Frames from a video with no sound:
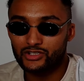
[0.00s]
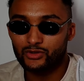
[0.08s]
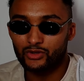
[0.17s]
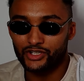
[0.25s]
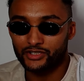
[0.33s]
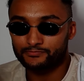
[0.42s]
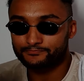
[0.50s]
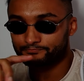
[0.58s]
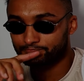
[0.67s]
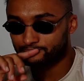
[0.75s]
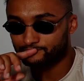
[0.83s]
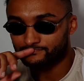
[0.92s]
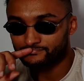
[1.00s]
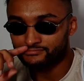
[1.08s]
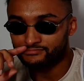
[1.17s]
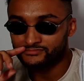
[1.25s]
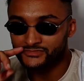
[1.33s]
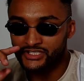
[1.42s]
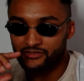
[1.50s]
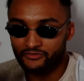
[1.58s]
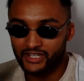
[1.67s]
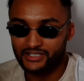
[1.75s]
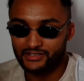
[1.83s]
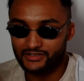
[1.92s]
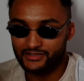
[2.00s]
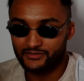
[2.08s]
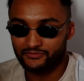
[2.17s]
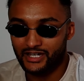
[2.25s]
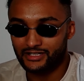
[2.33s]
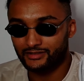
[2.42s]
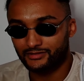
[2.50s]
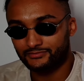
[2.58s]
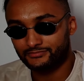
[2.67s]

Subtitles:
corner. And the victors, the fact that...